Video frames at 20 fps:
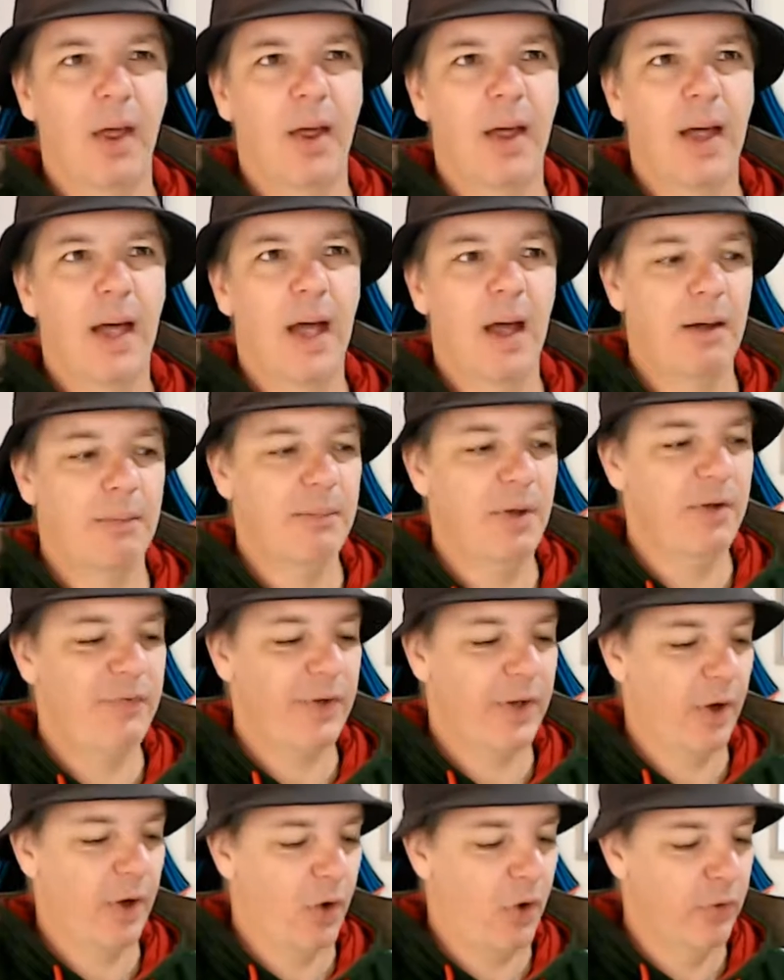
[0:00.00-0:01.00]

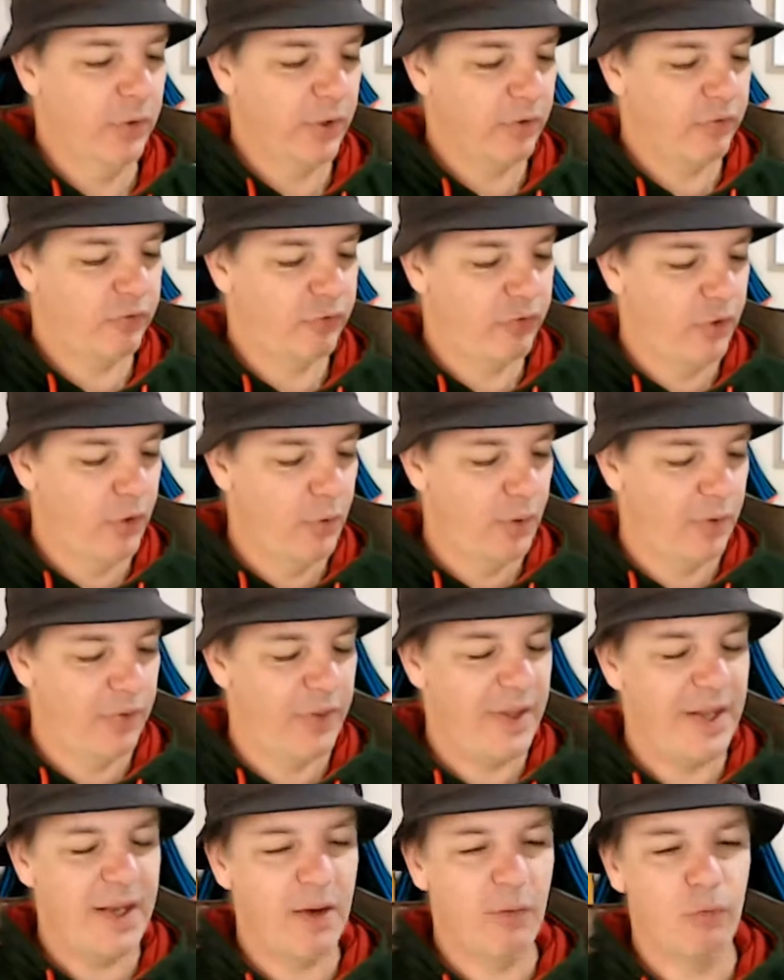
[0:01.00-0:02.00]
Moving on to
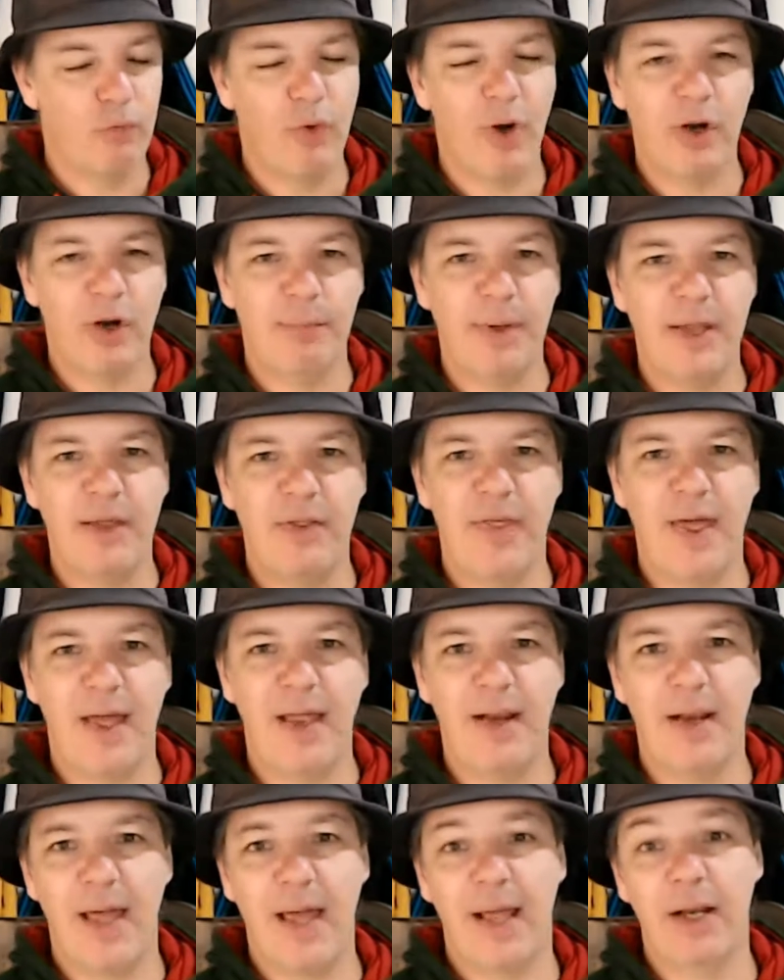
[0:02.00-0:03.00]
the rugby
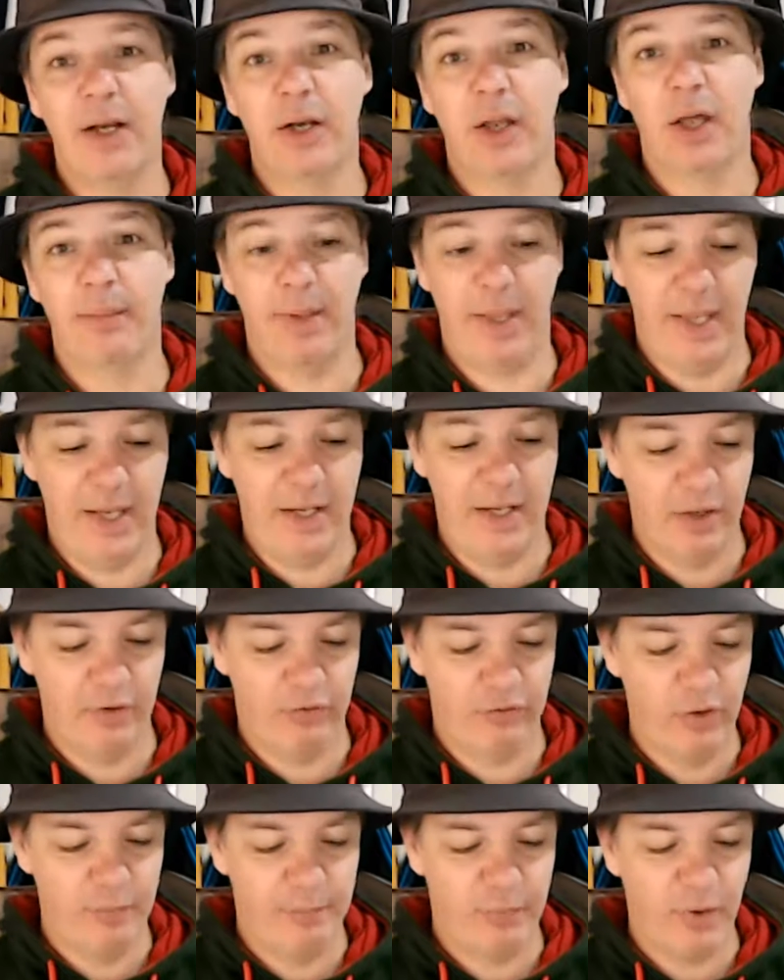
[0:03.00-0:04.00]
then, and
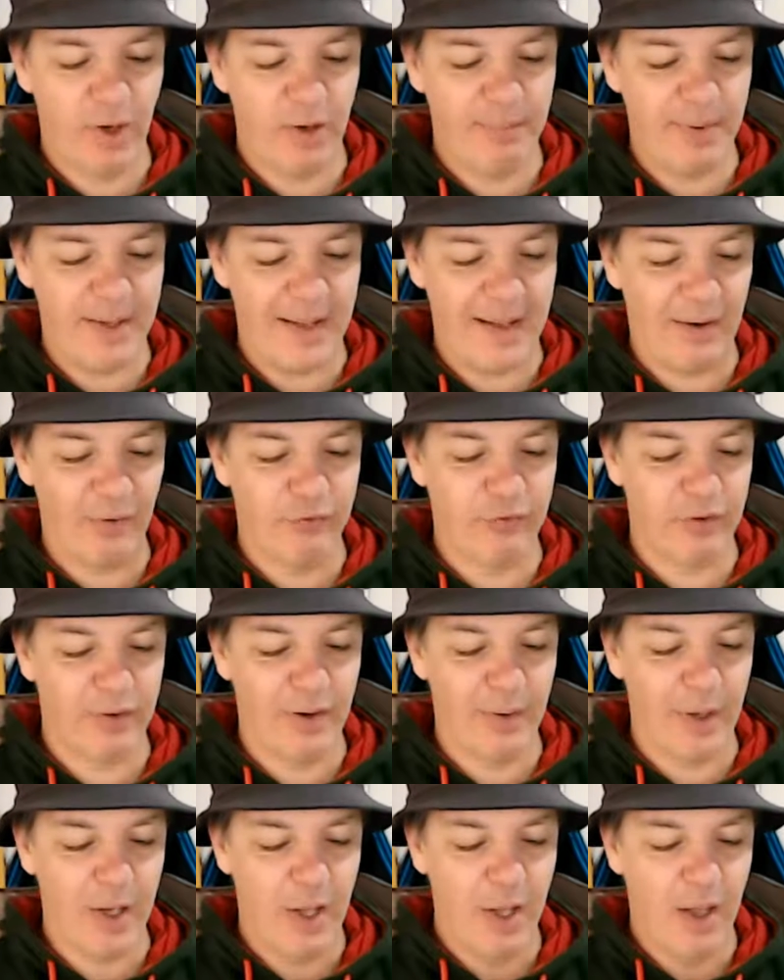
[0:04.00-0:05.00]
in Super Rugby
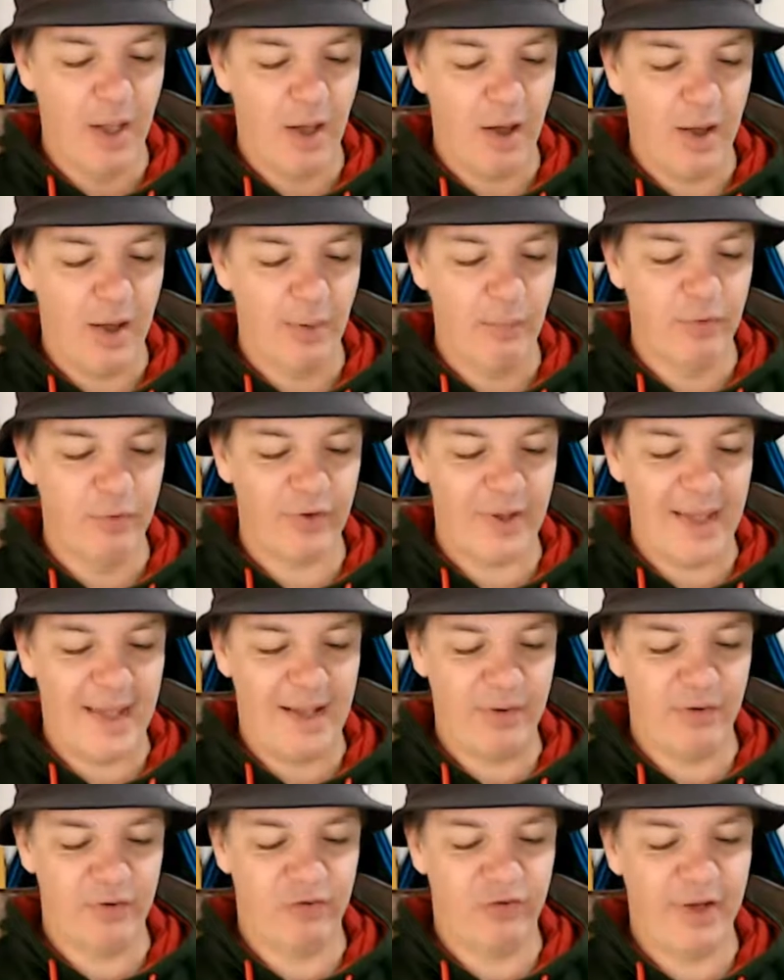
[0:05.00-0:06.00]
Aotearoa, I was
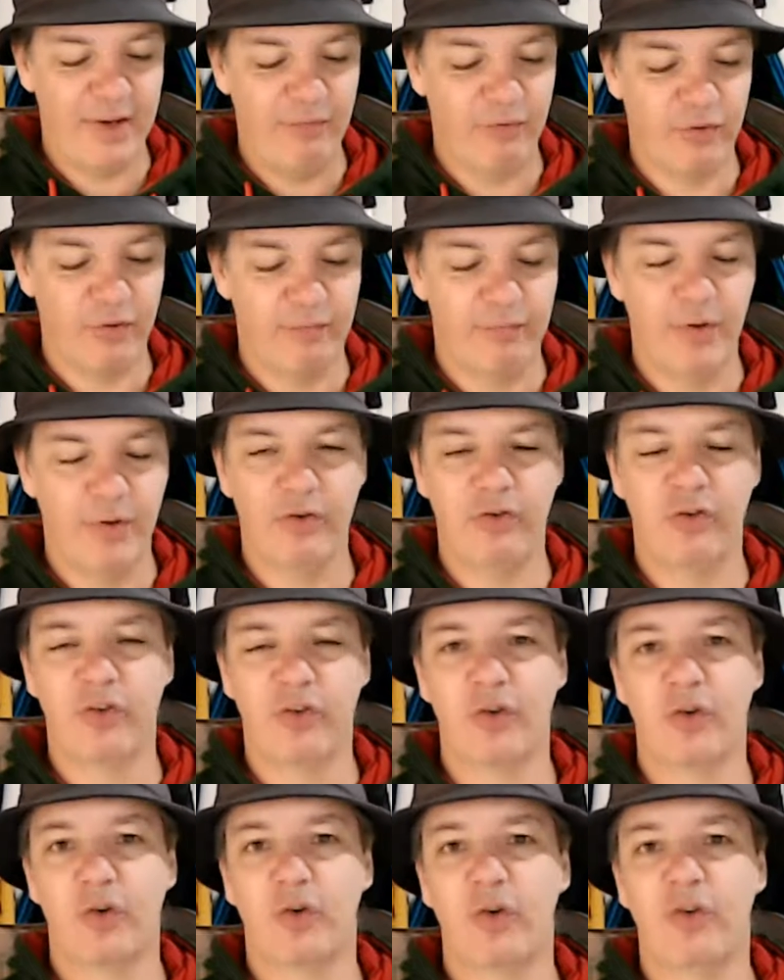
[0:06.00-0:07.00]
at the Chiefs
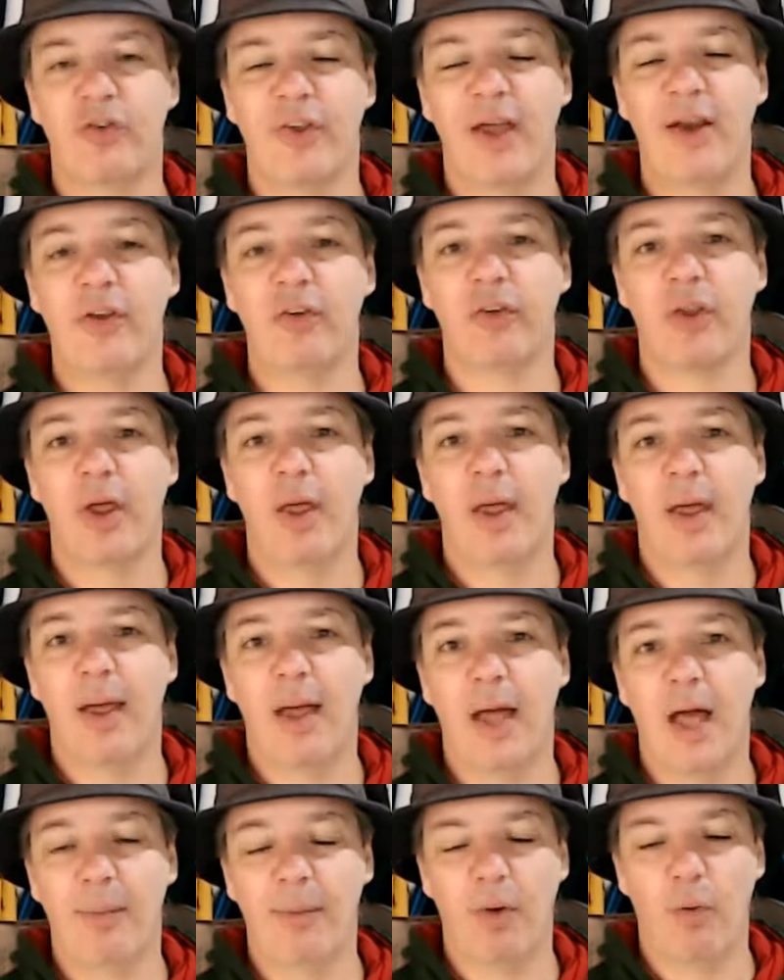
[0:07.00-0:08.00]
versus the Crusaders,
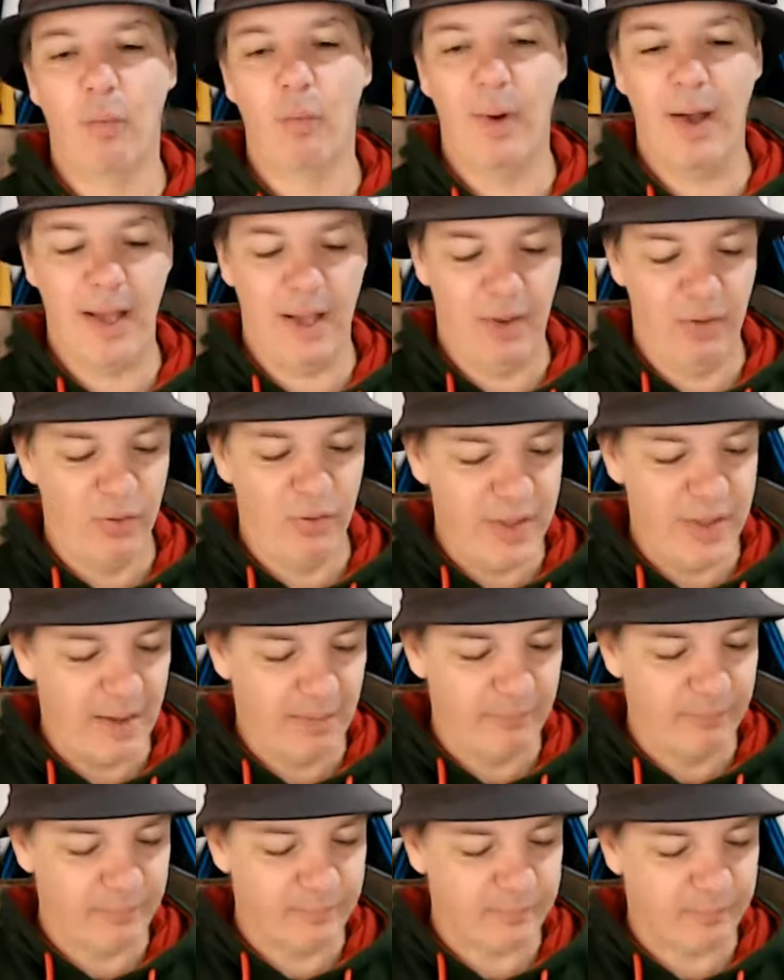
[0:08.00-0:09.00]
where
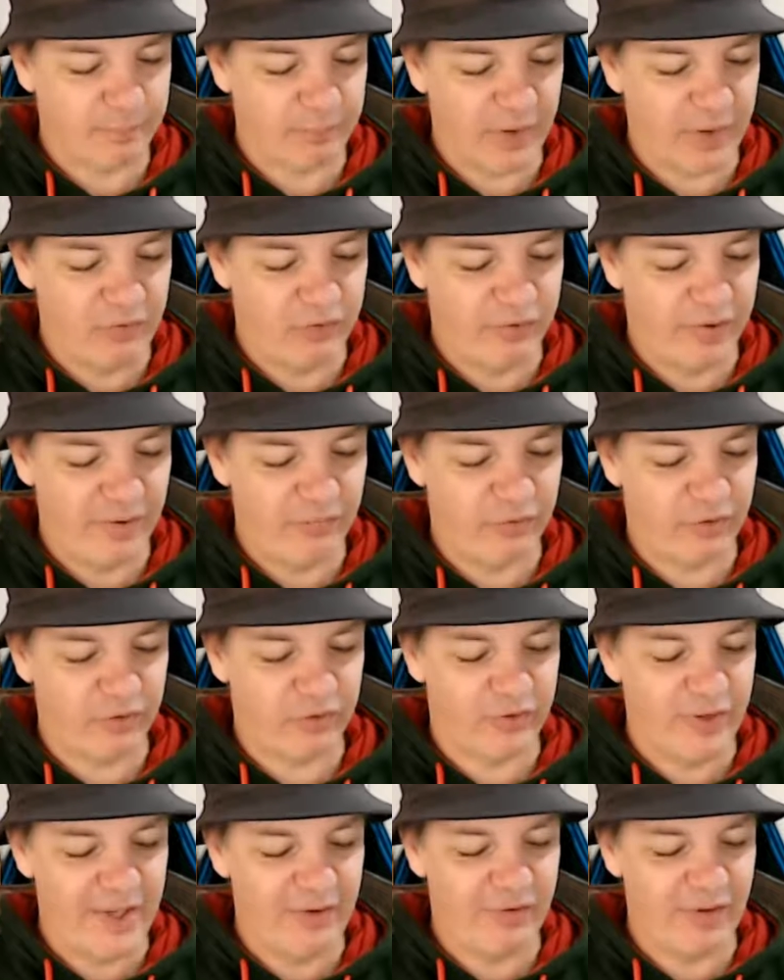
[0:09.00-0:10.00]
the Chiefs
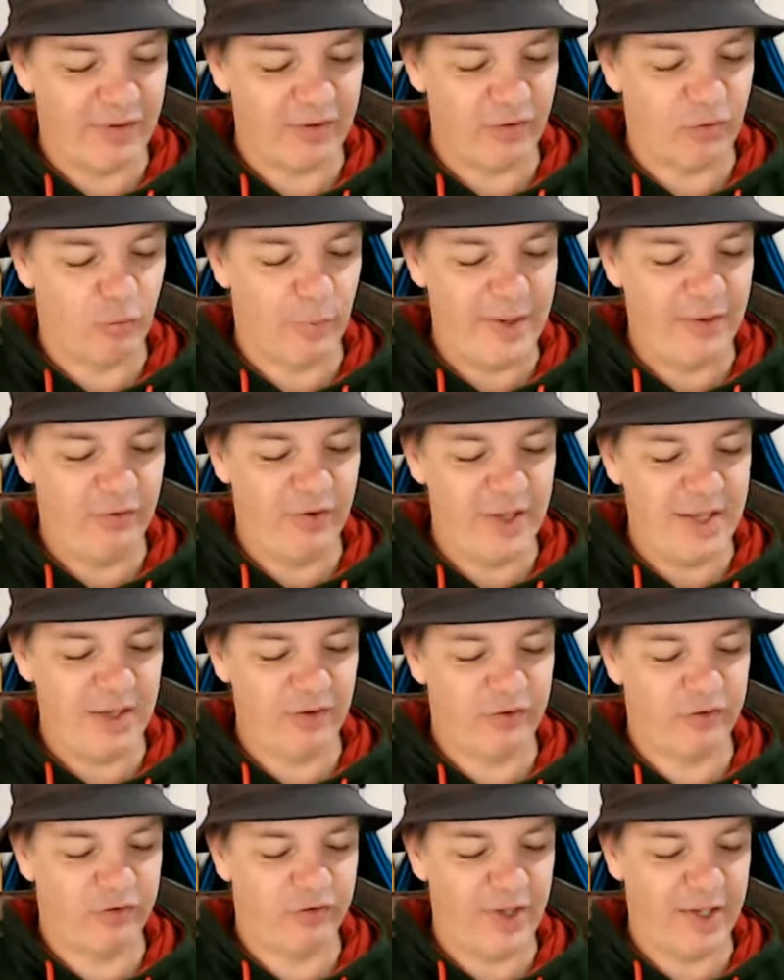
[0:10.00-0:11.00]
sneaked it
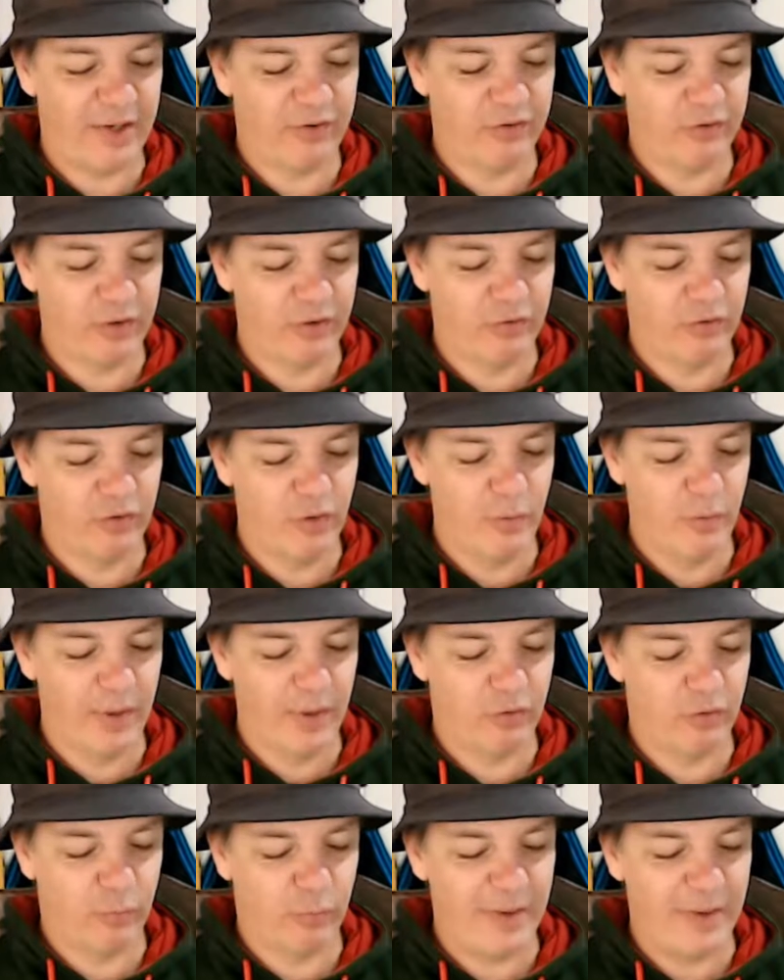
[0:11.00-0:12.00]
26
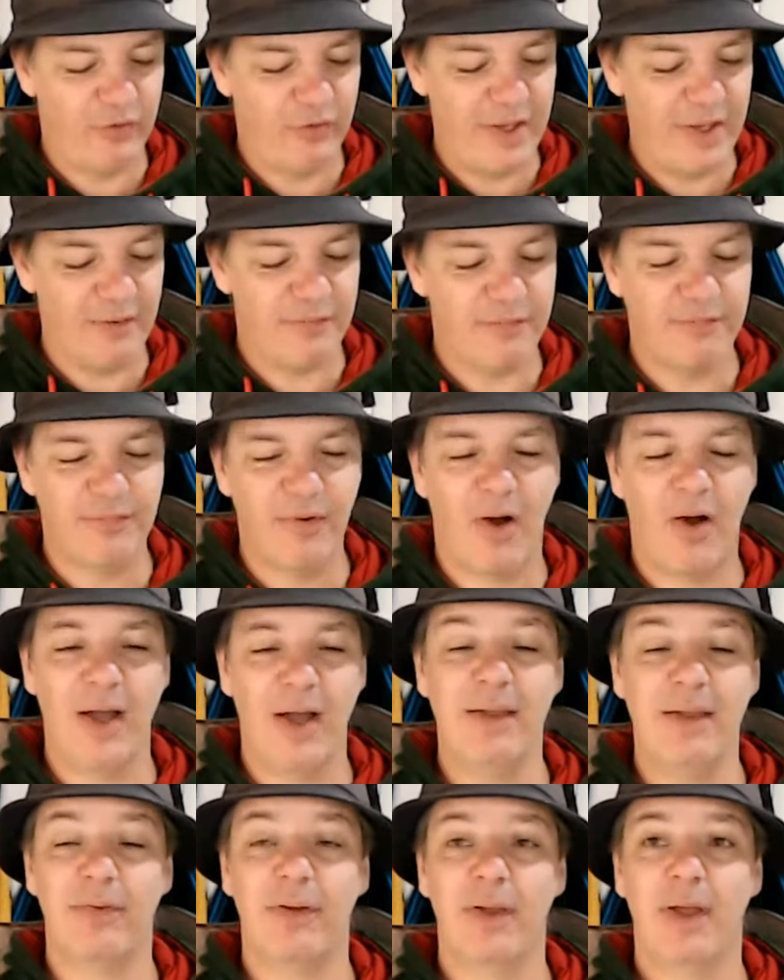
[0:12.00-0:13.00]
to
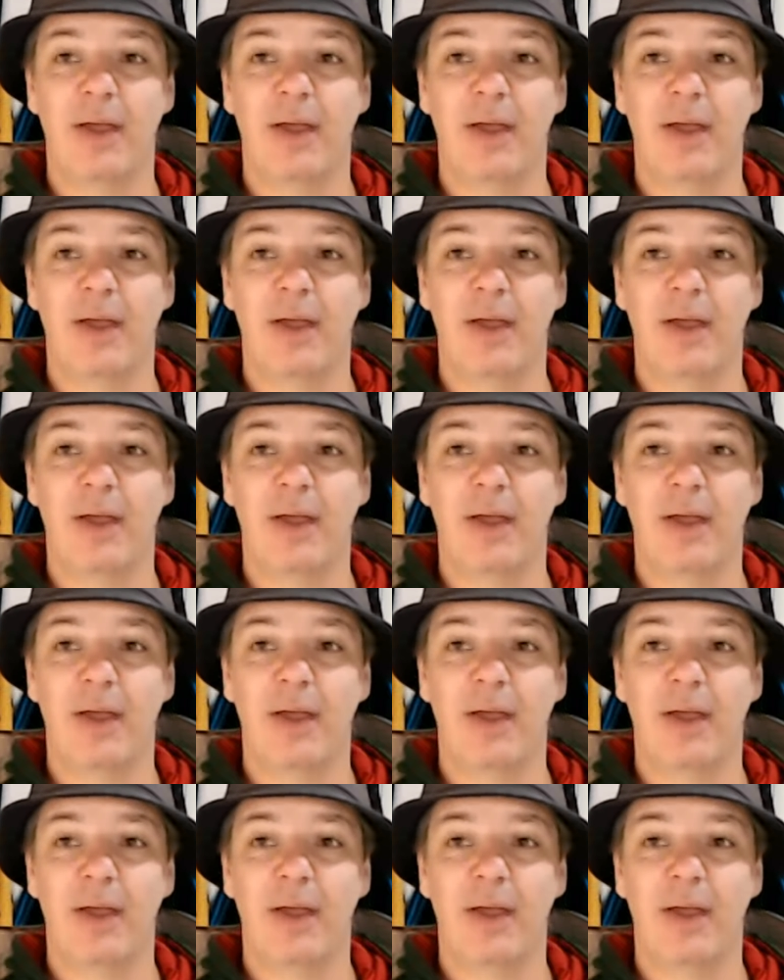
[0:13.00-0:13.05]
25